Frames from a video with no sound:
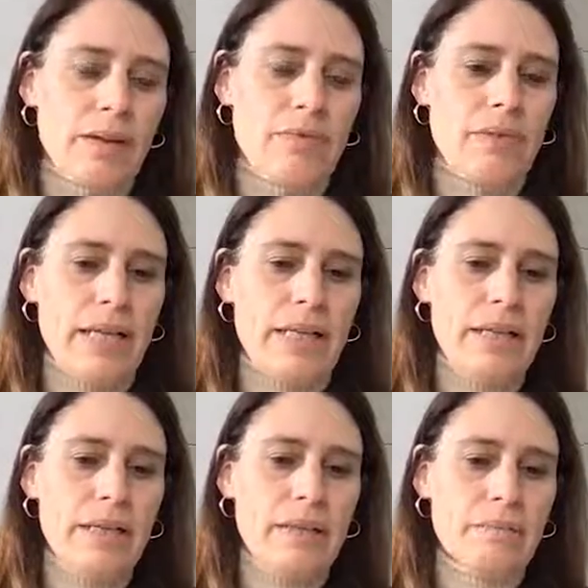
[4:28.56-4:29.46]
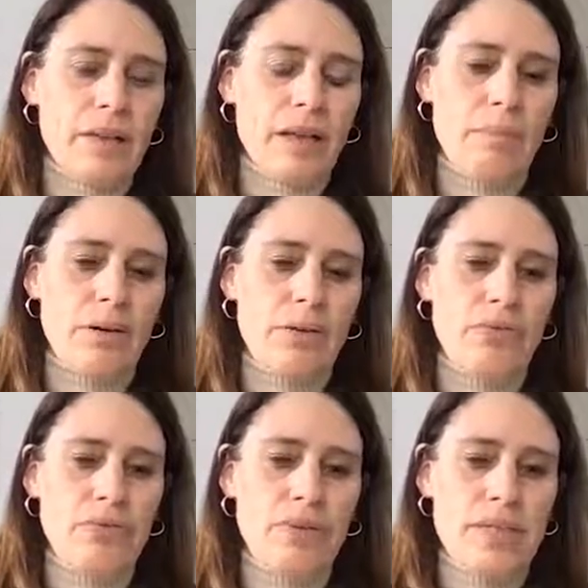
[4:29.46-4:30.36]
finally, about
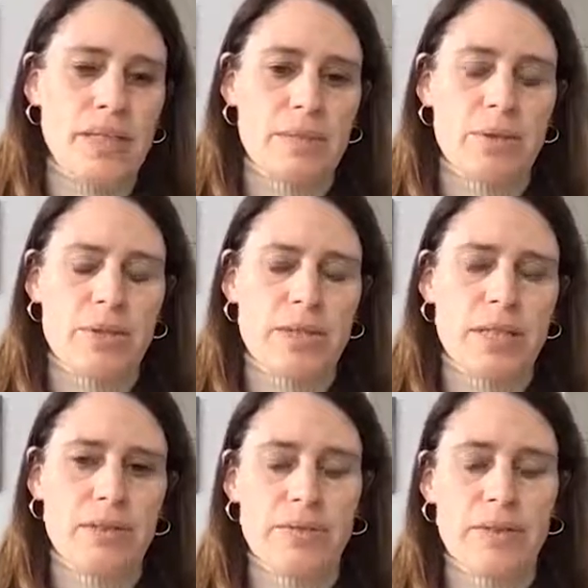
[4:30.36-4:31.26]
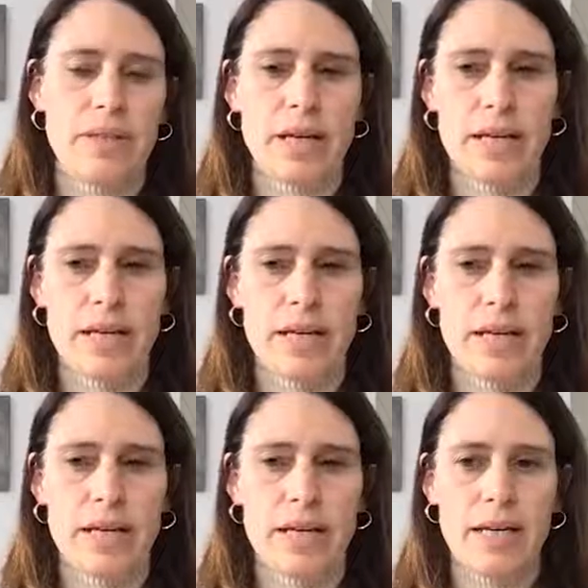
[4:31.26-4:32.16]
56% of the eyes in the
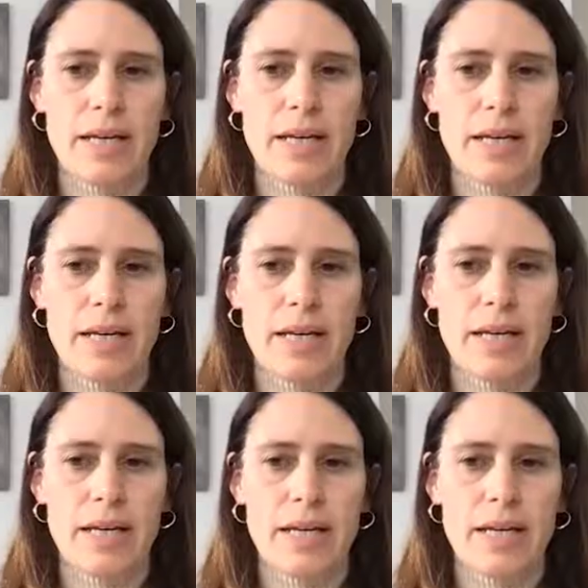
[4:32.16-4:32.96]
natural course